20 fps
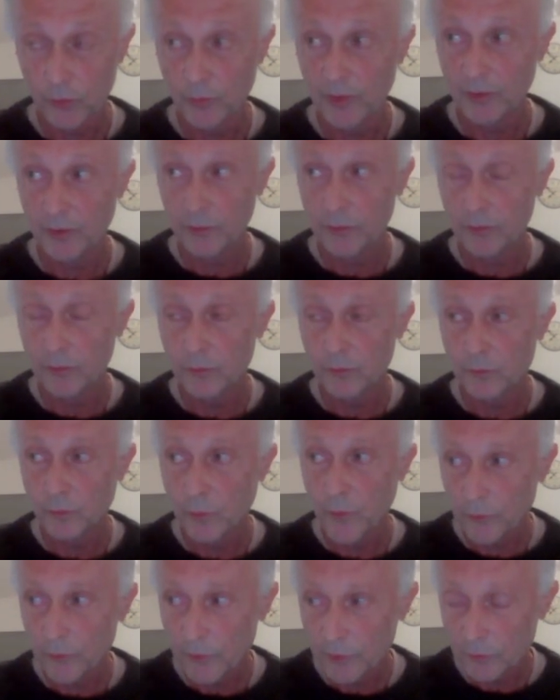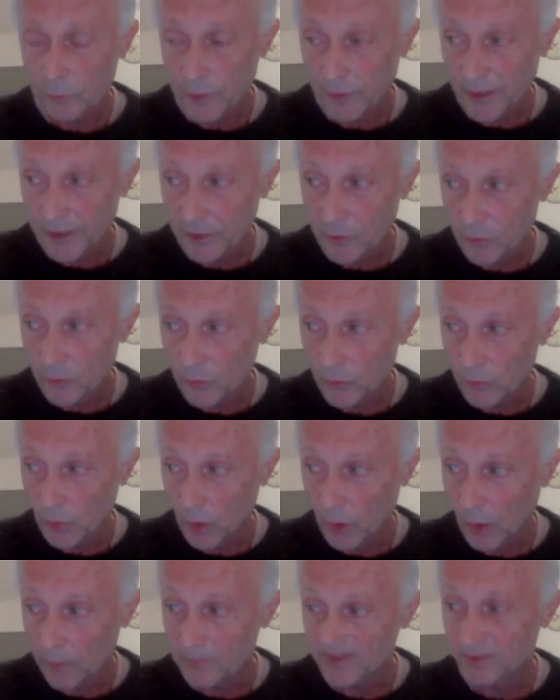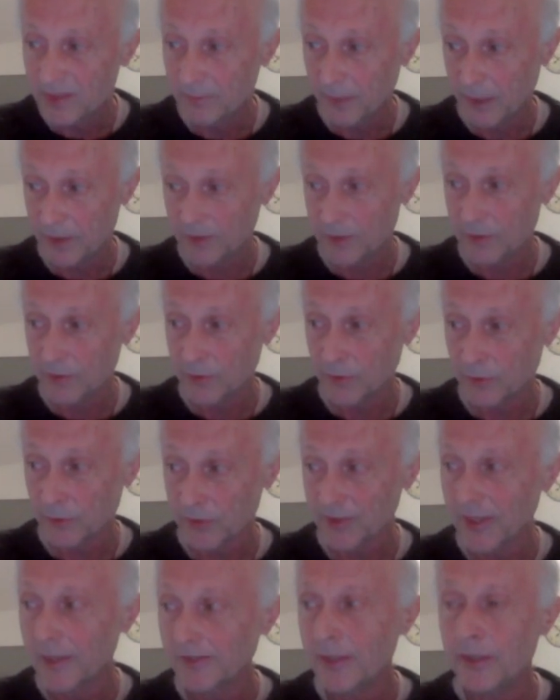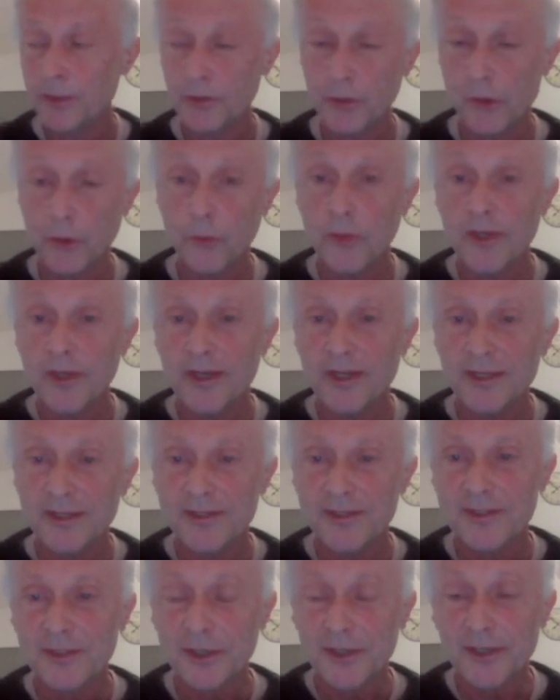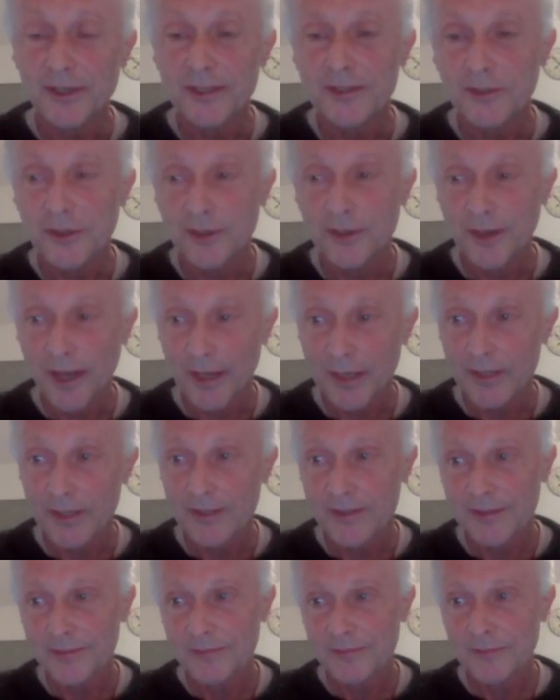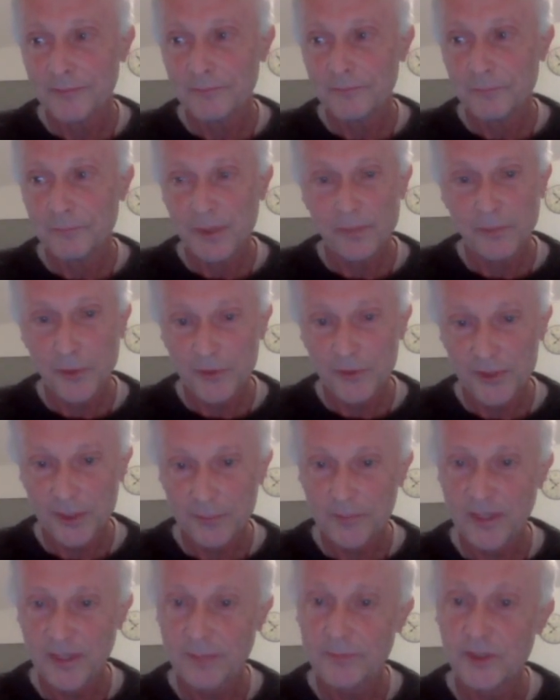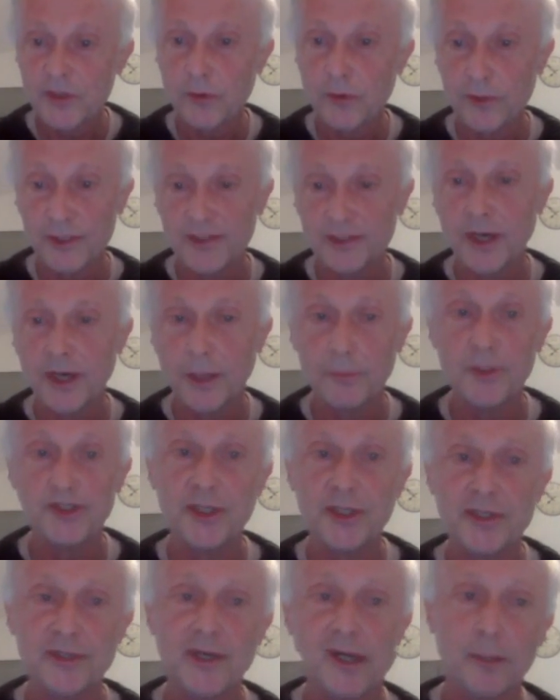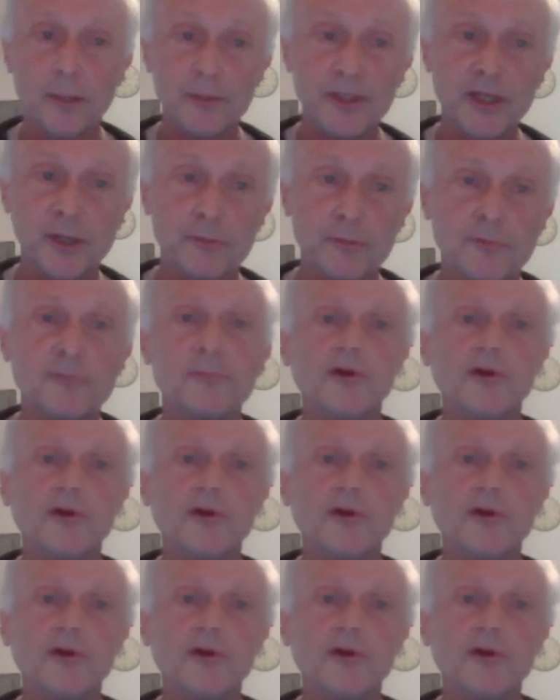We don't want really to optimize the source. You know, it's a little like people sometimes call it garbage in, garbage out.